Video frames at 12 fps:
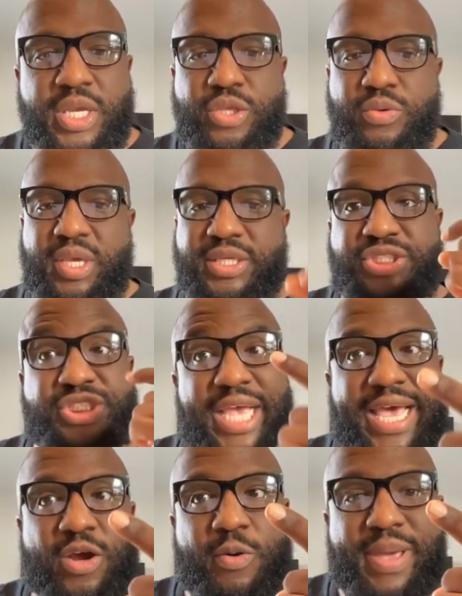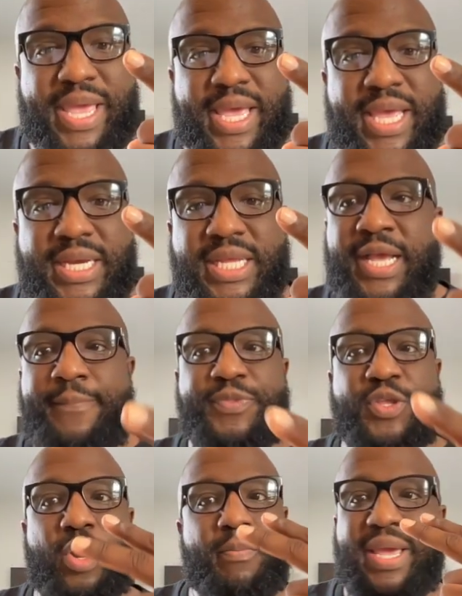You get shadow banned,
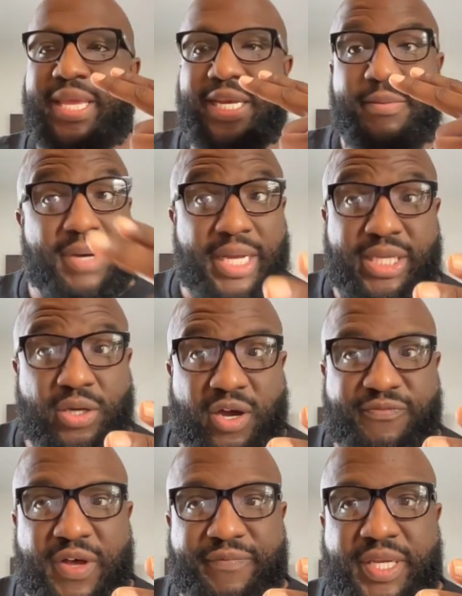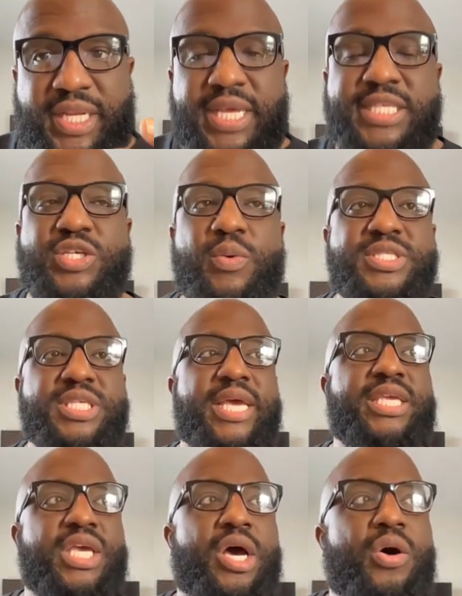you don't make any money off of it. So it's
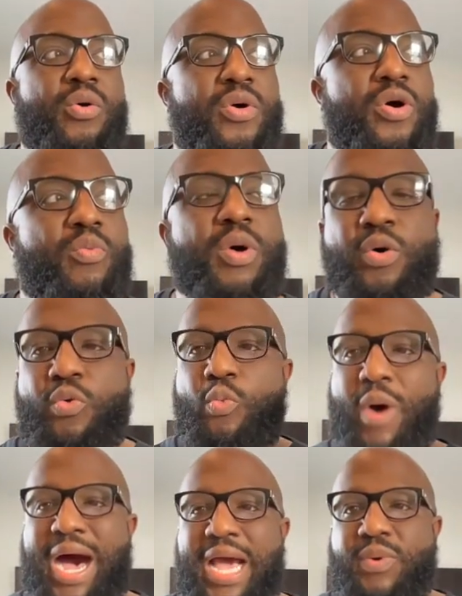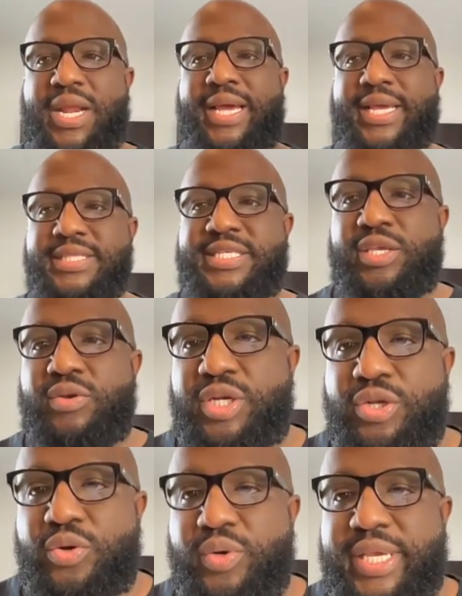like, yo, well, why would I continue to
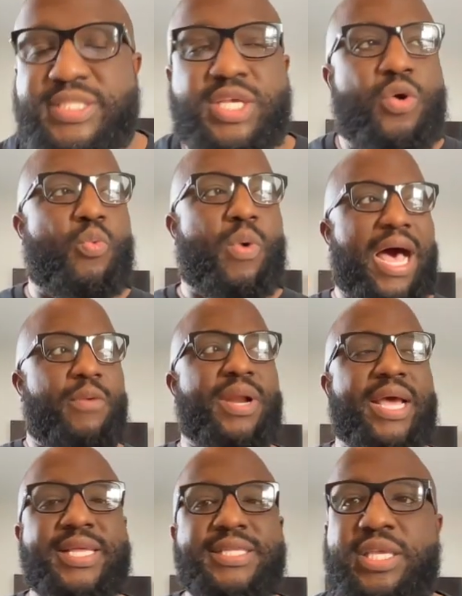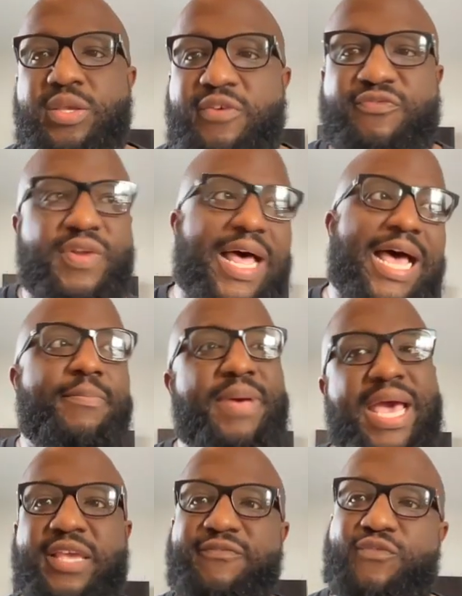do this? Why would I continue to fly
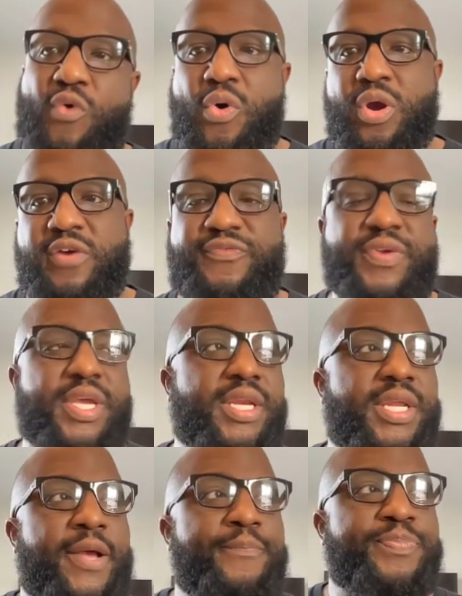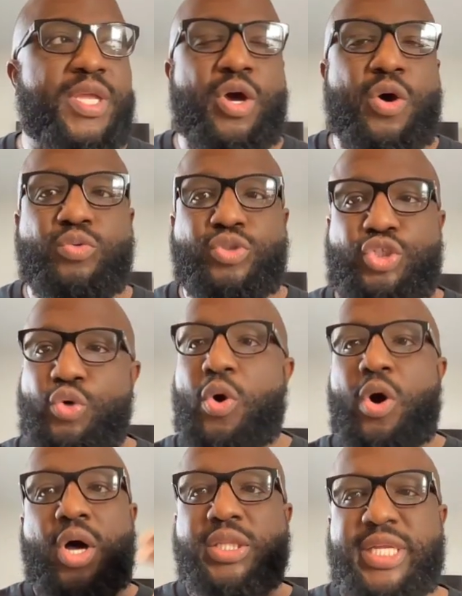back and forth and, you know,
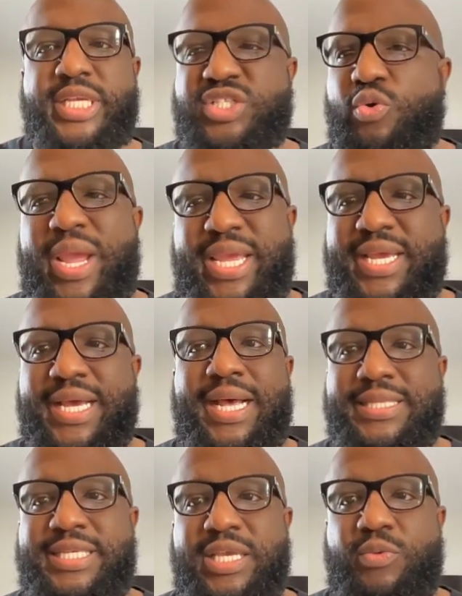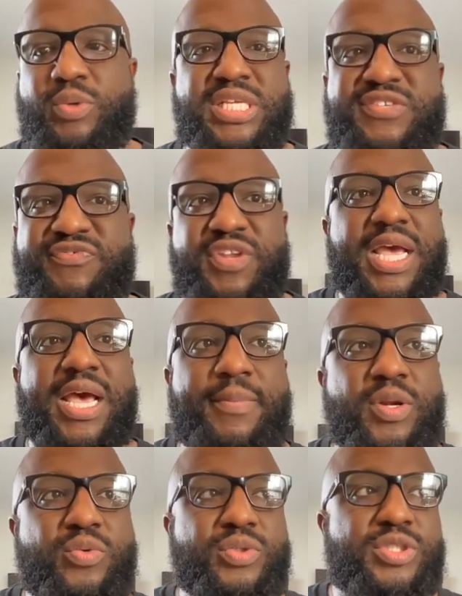do all of this great content with this
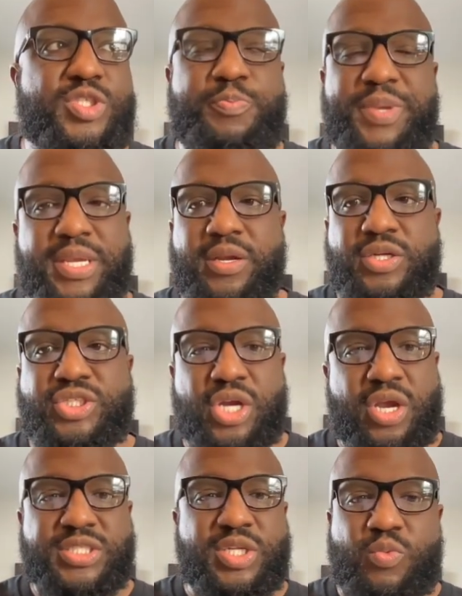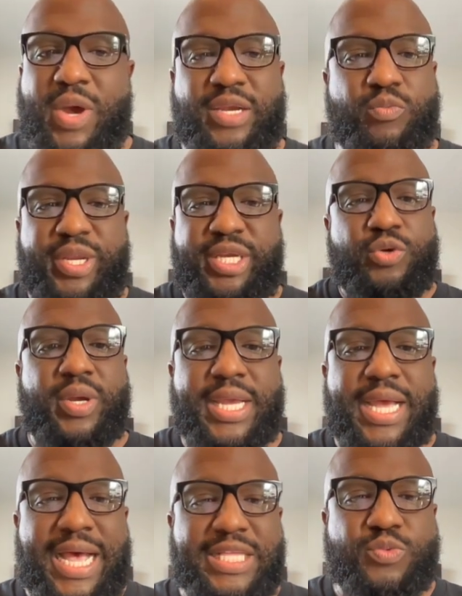phenomenal speaker, Charleston White, and we doing
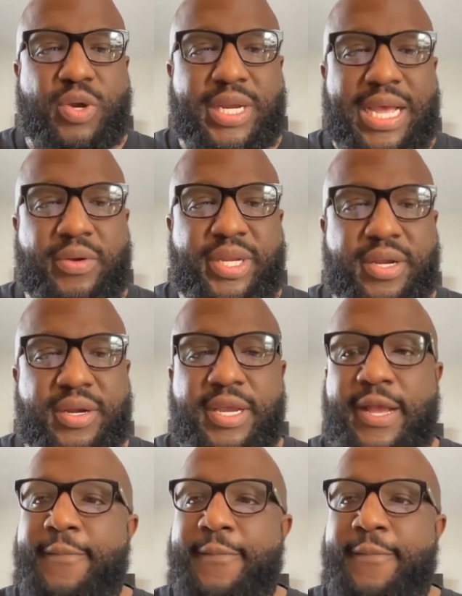God's work out here.